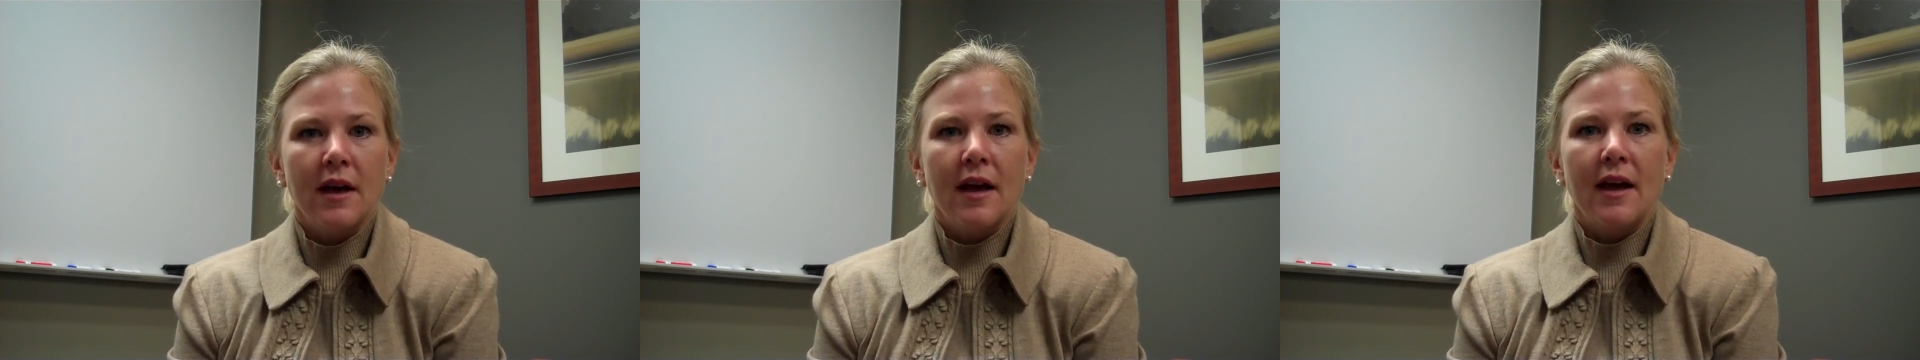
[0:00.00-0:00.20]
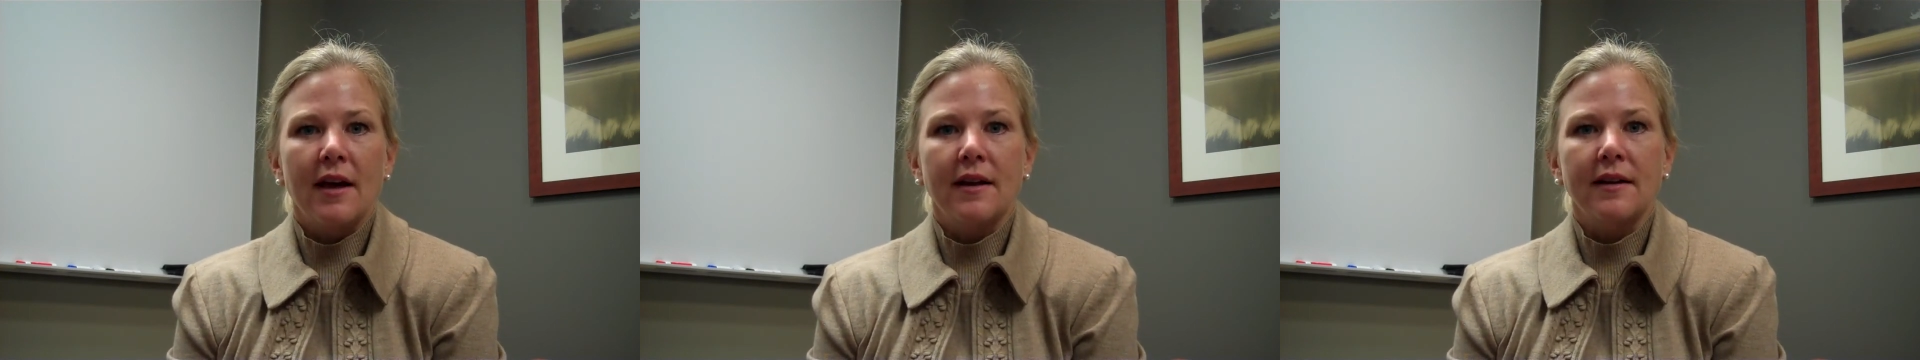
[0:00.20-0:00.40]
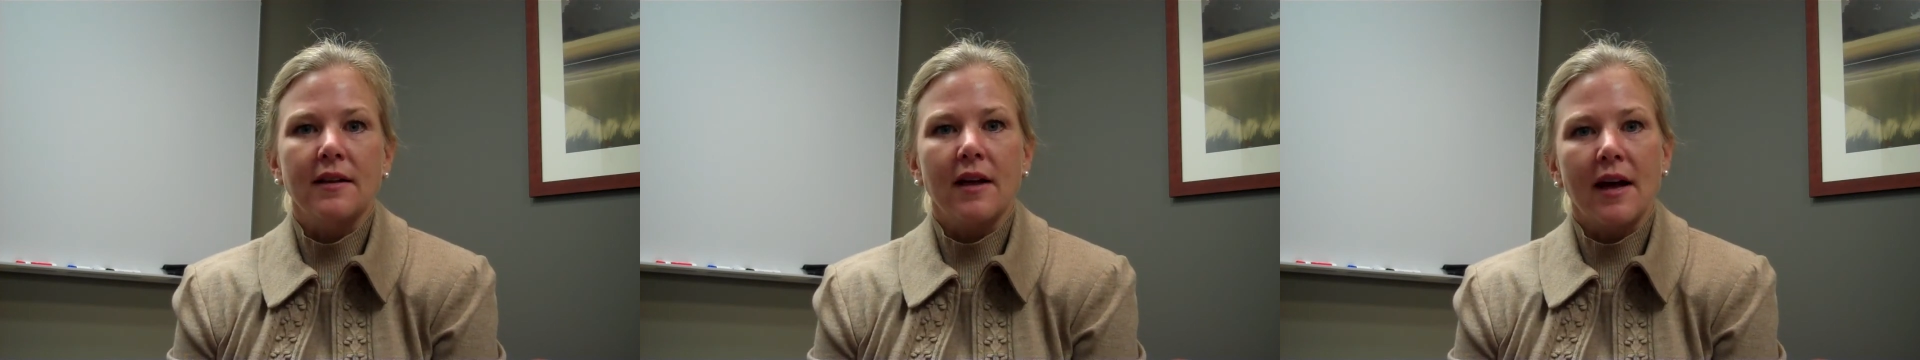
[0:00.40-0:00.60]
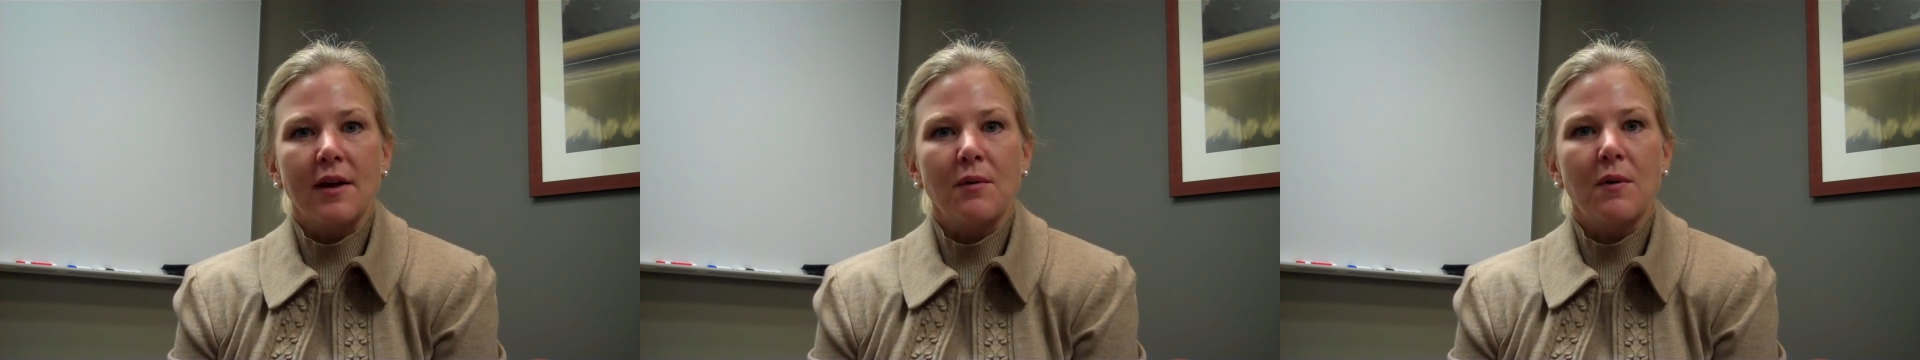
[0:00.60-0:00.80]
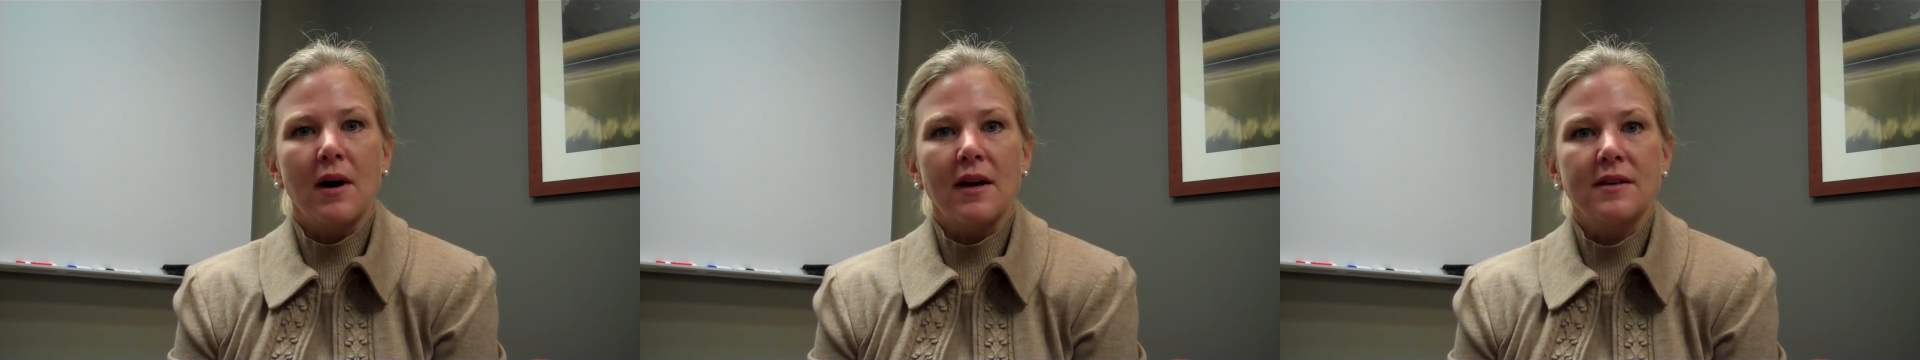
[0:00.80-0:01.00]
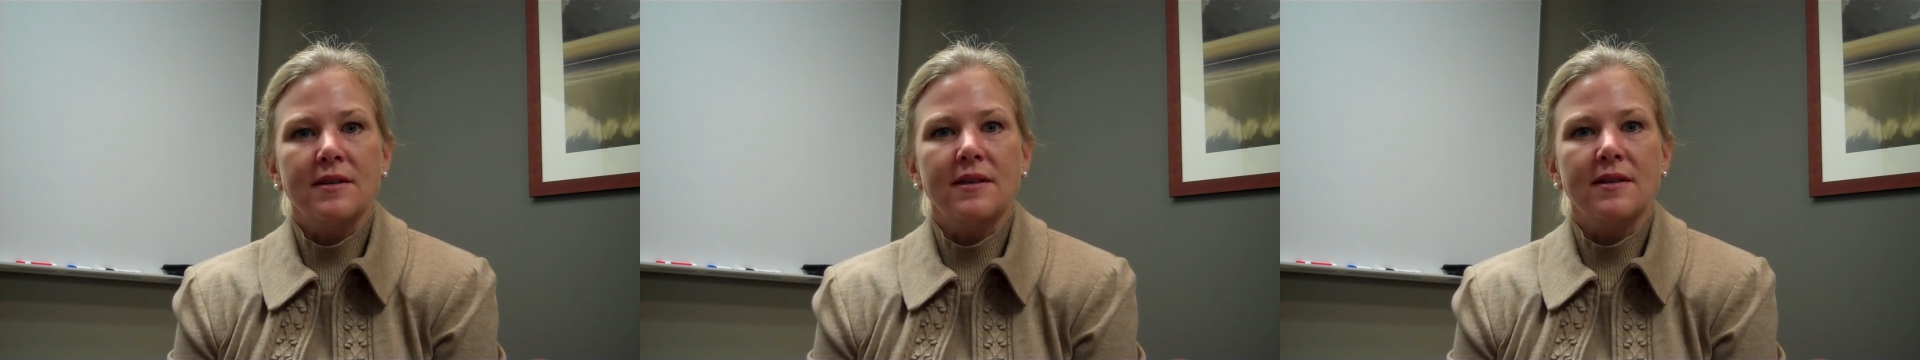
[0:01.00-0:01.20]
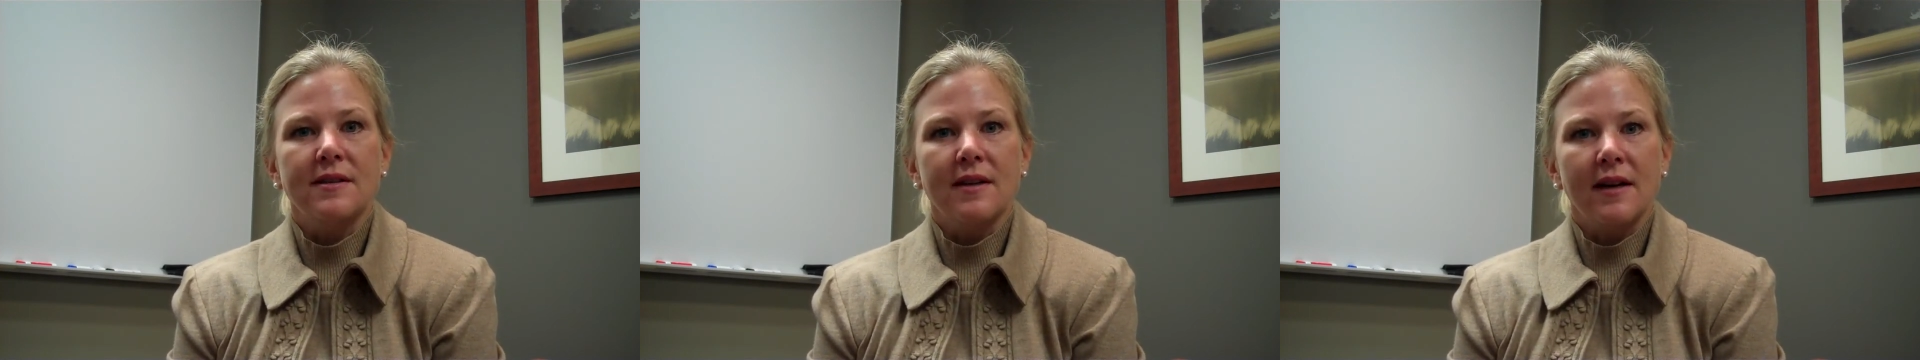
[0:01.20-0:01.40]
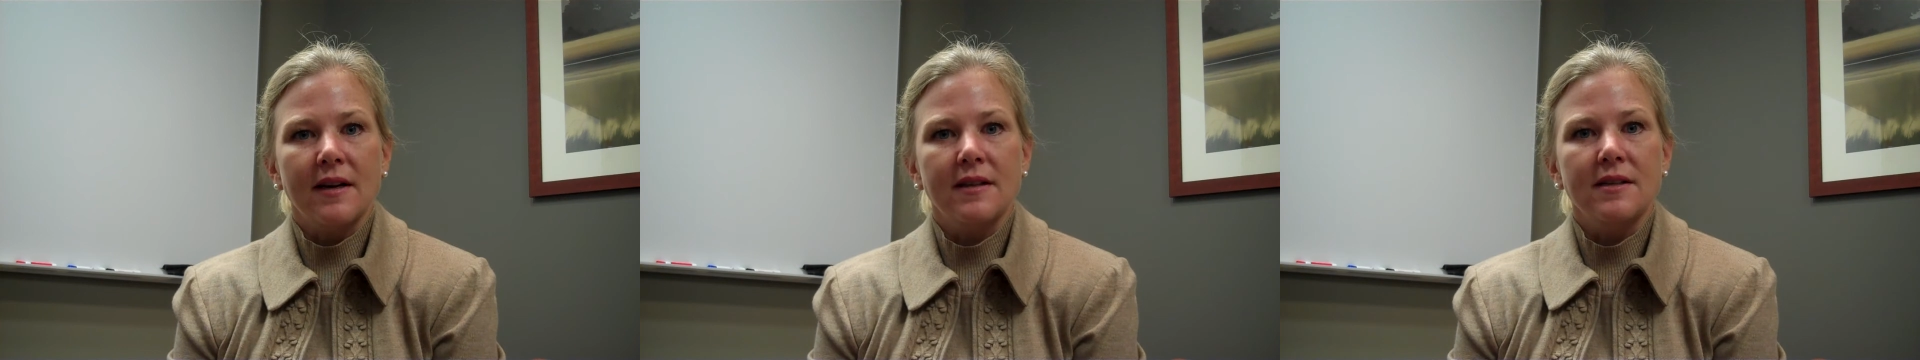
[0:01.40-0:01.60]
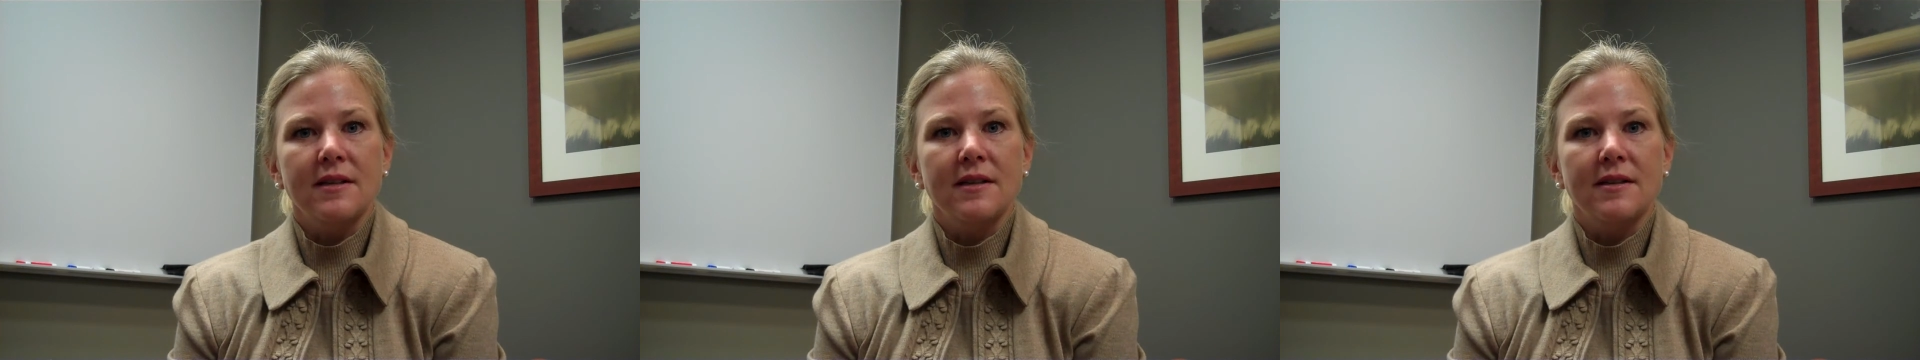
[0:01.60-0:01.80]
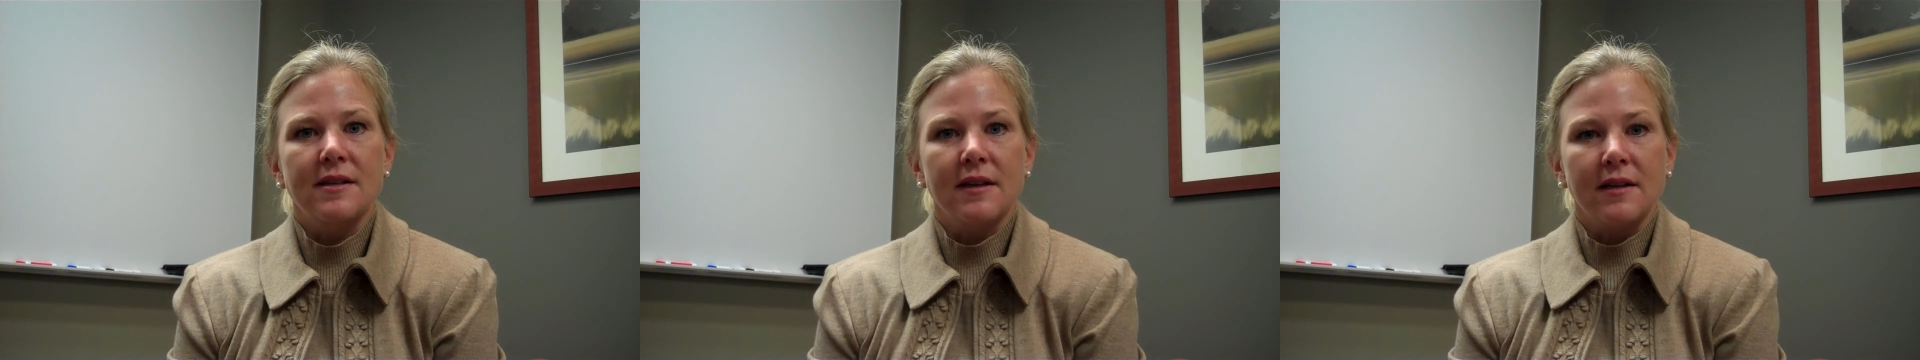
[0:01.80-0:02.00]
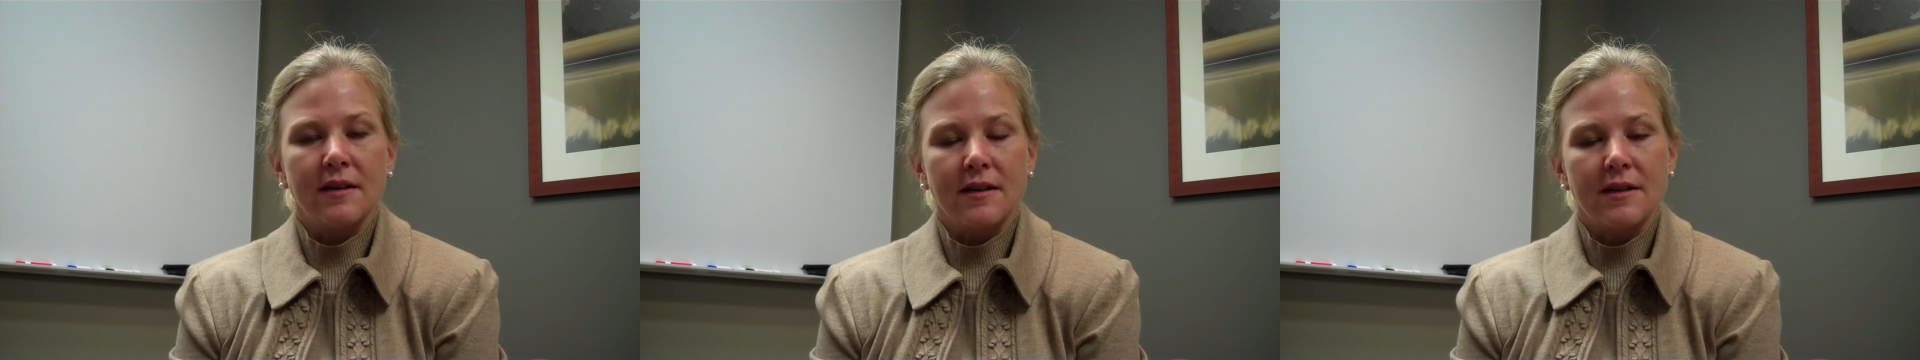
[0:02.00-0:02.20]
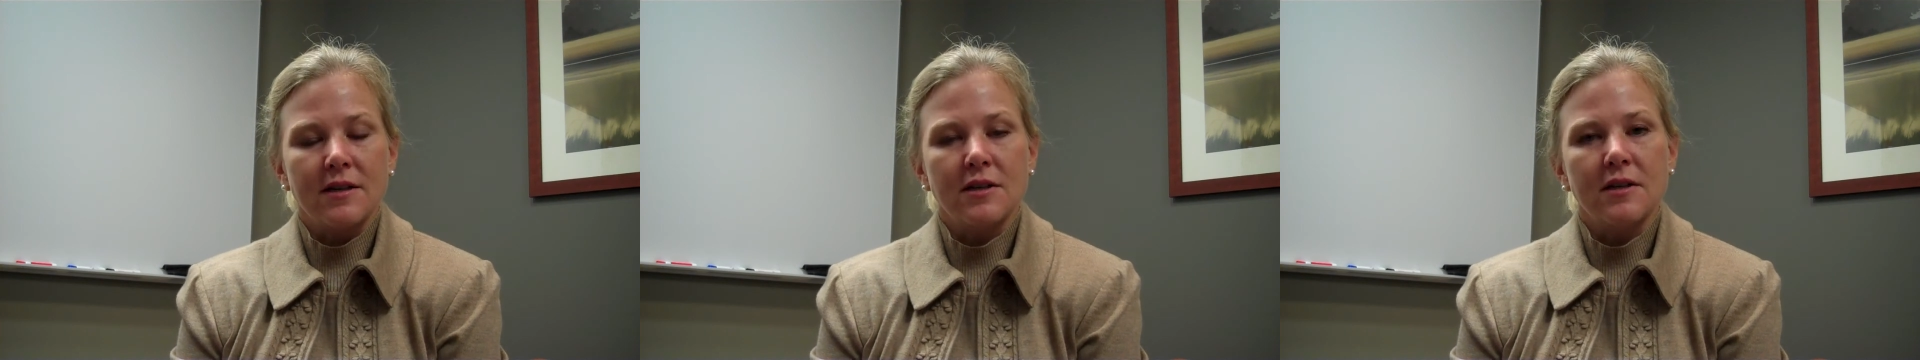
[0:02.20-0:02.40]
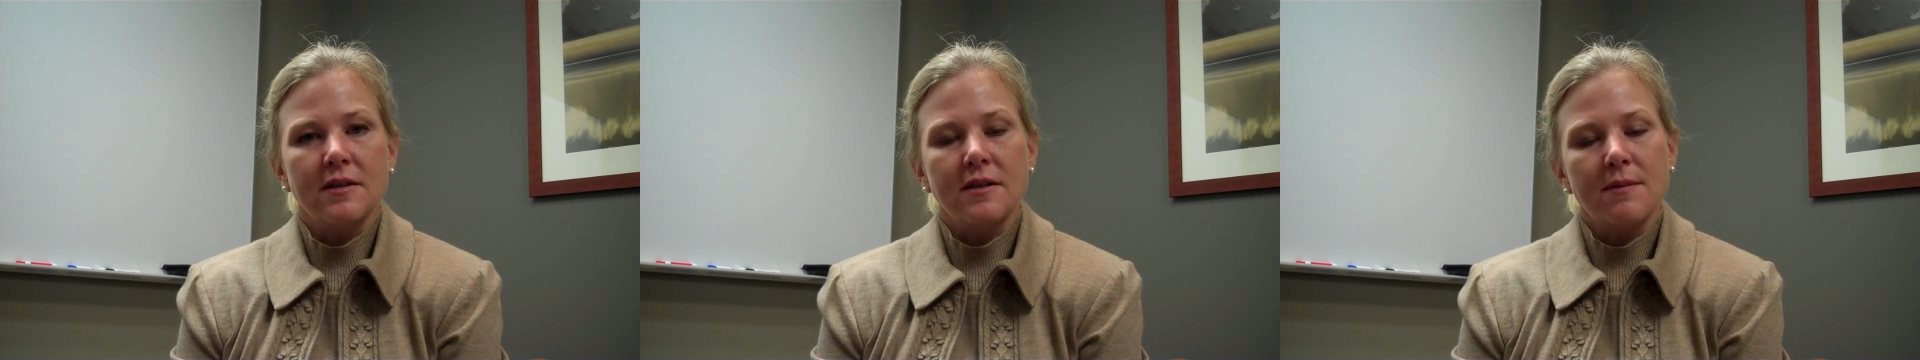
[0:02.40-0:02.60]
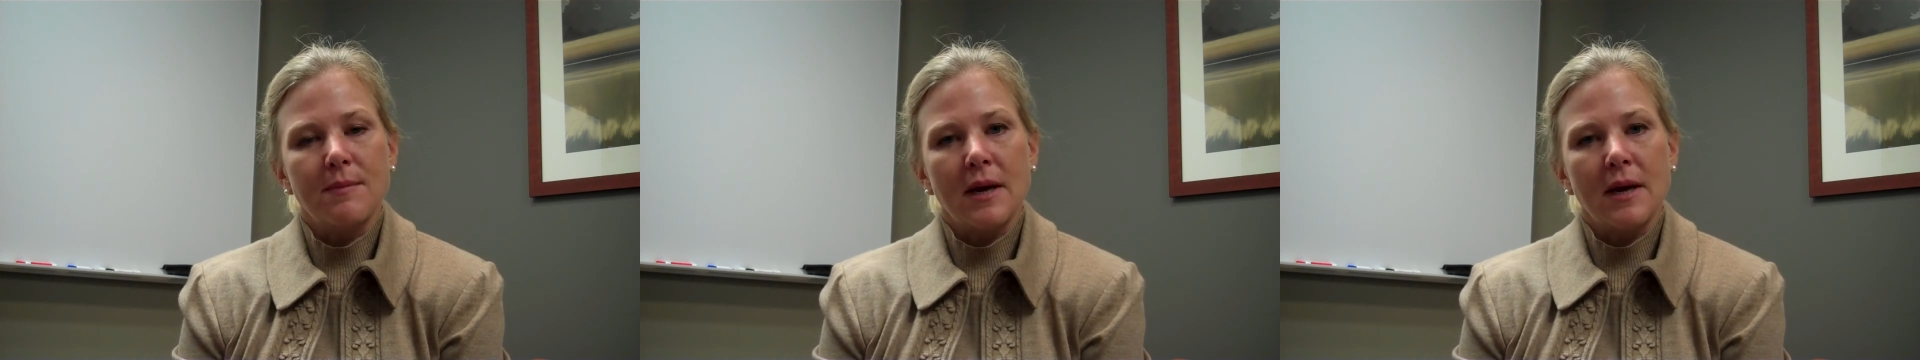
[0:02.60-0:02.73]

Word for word: and likewise the scientists and clinicians at